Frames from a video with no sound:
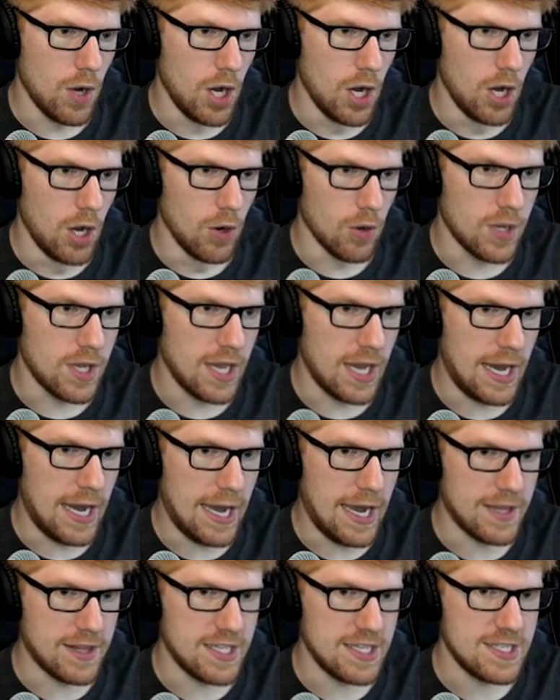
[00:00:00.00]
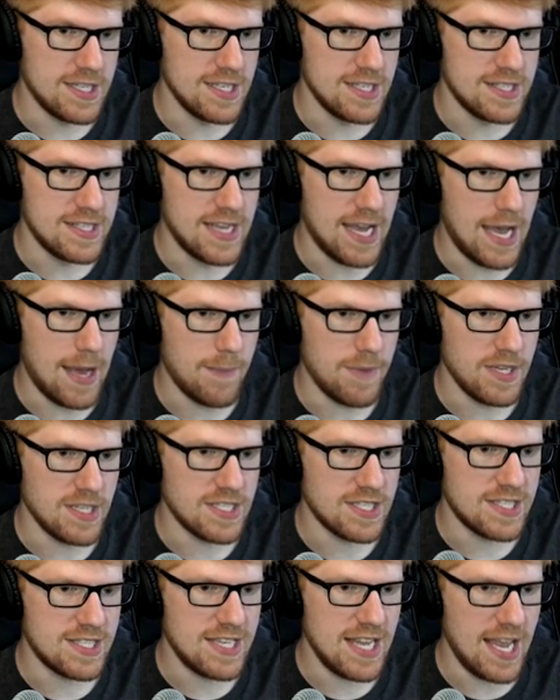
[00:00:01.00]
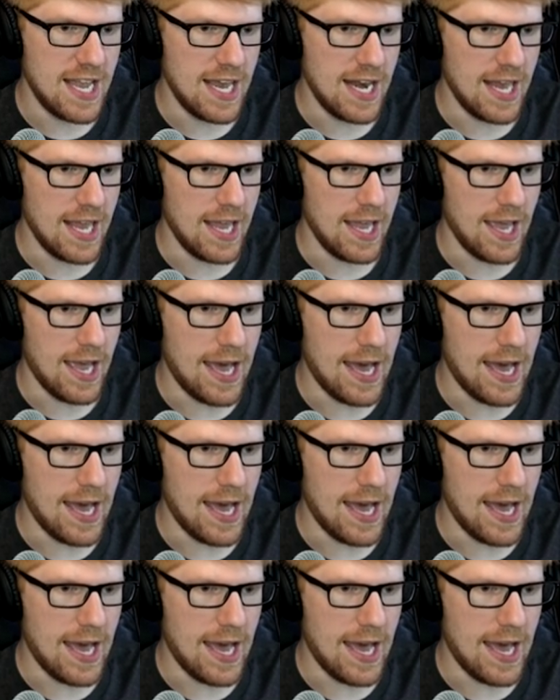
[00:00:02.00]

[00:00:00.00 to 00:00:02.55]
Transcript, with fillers: Oh, God. This is Zombie City.